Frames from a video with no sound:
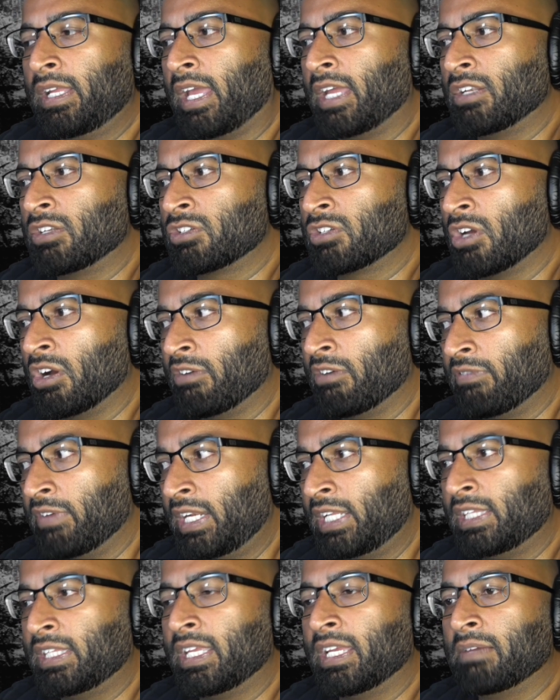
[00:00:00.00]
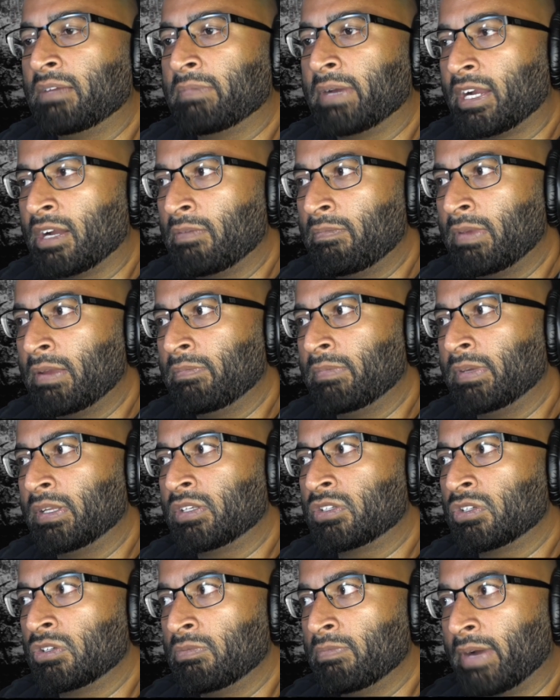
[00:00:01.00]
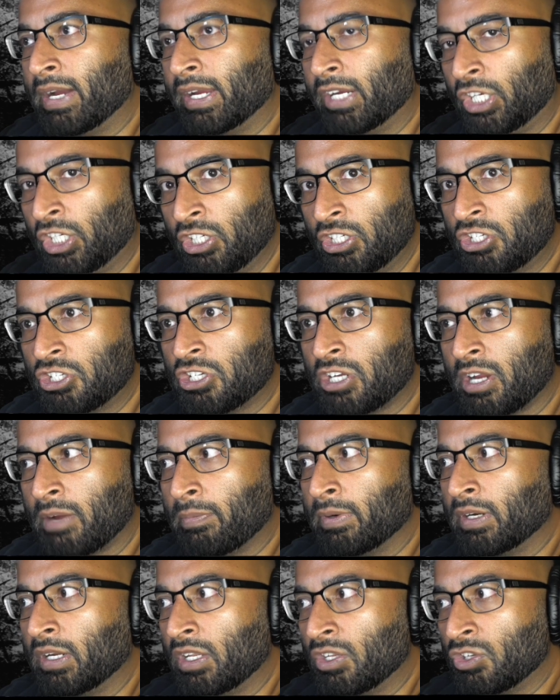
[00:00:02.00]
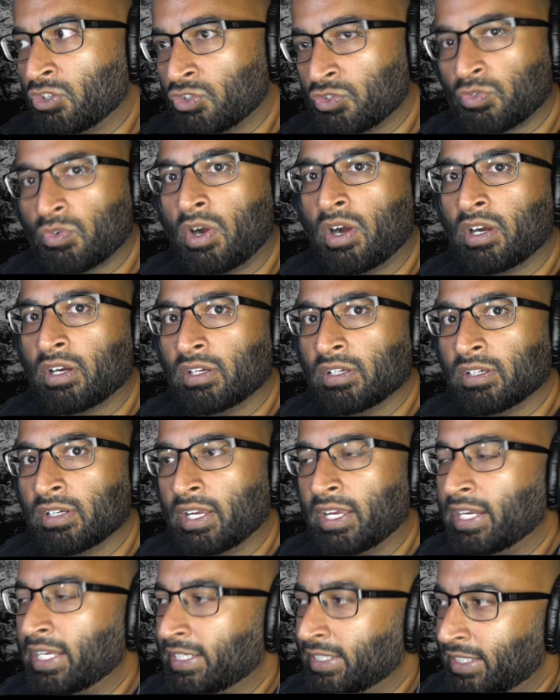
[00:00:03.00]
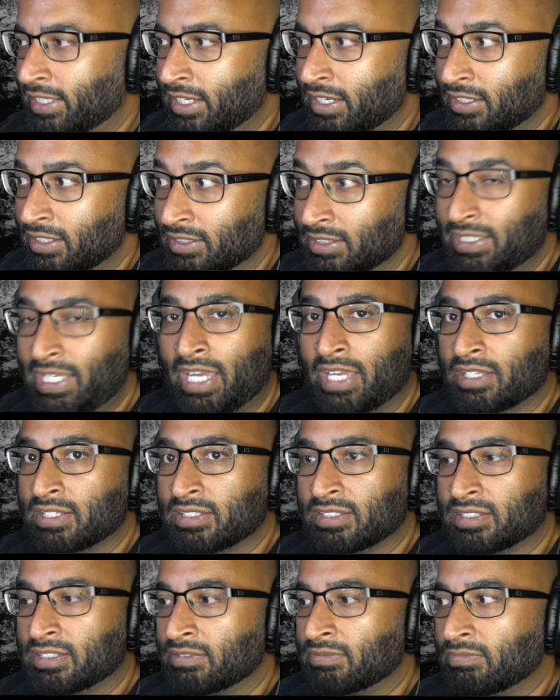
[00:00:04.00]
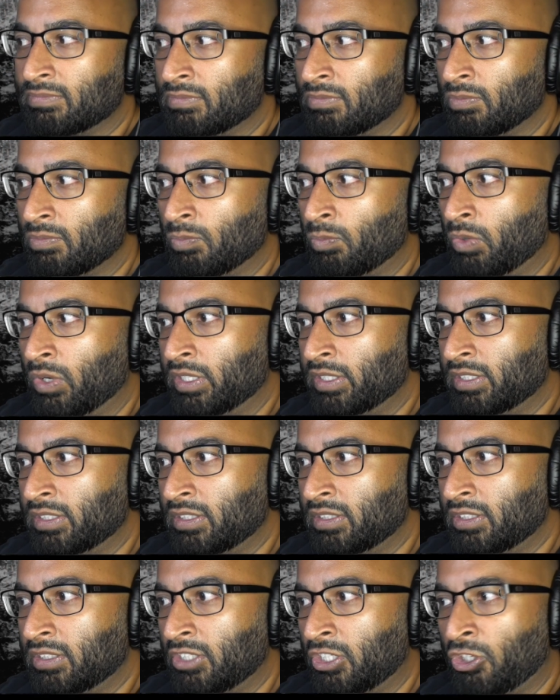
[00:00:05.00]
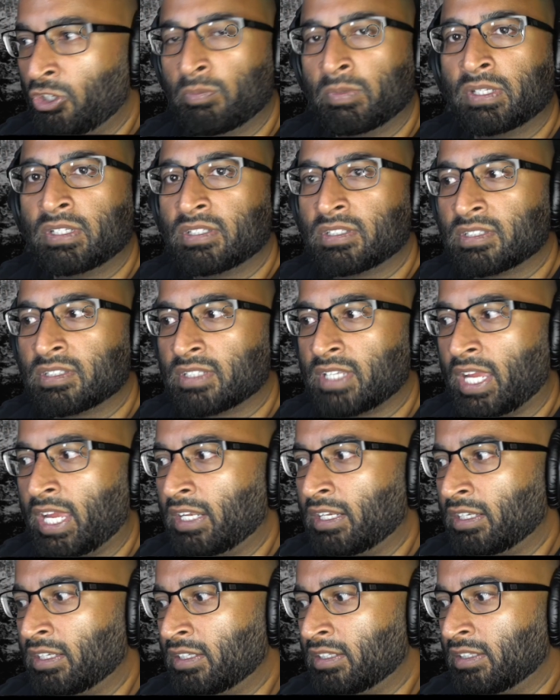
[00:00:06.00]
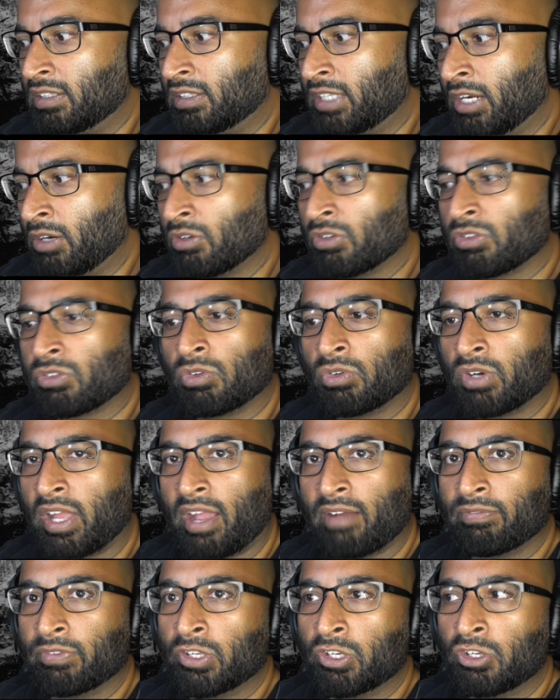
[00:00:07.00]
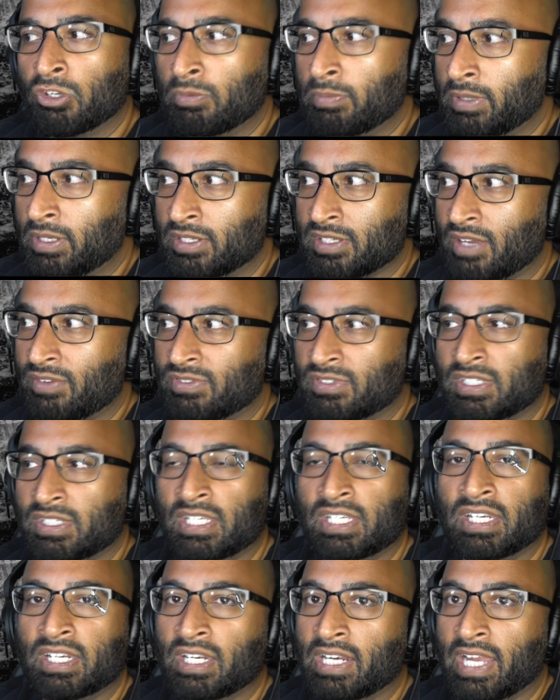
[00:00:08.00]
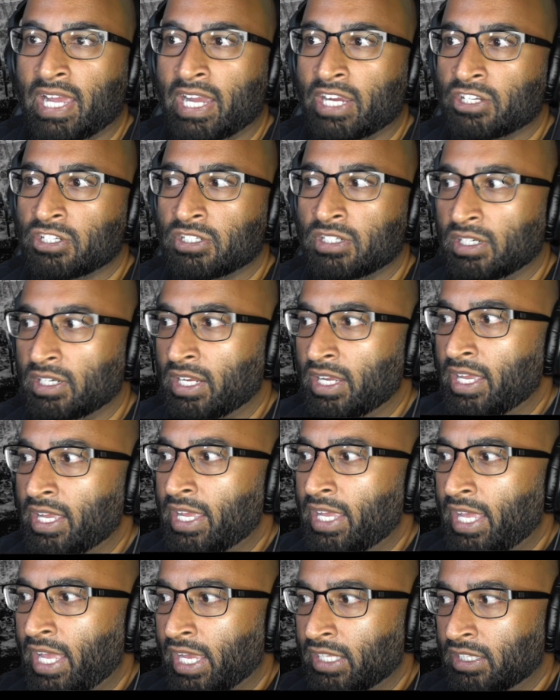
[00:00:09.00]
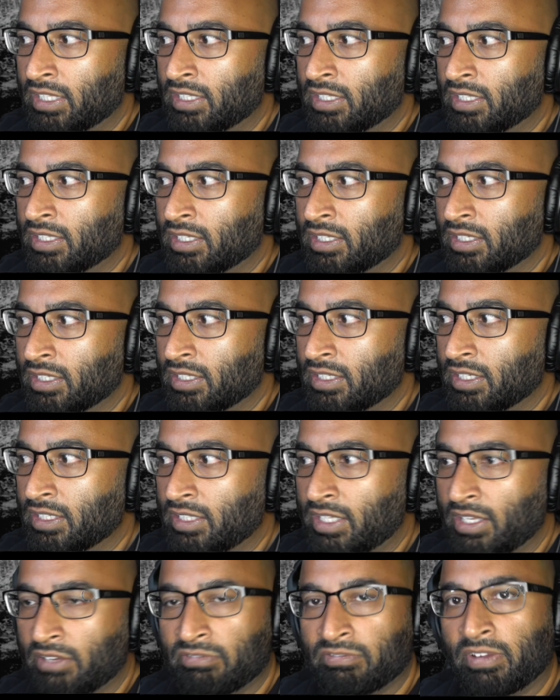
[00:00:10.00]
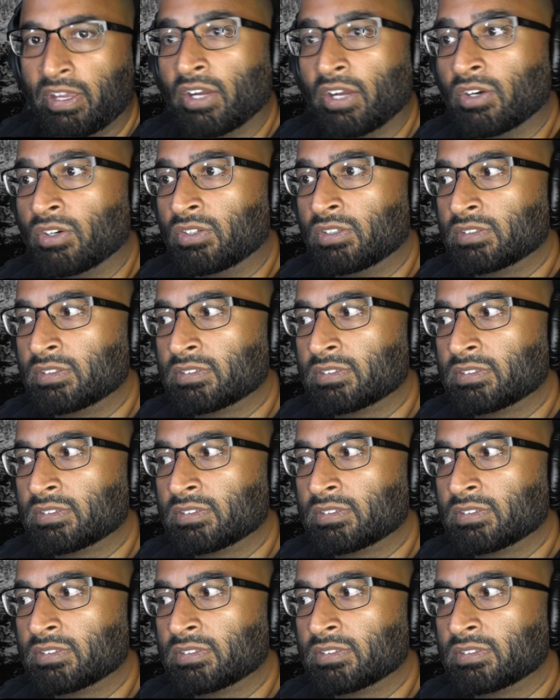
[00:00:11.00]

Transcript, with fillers: and so, if anything, my commitment to my good shepherd is stronger, and I could care less what humans and their authority have to do because I've seen it in action and they fail.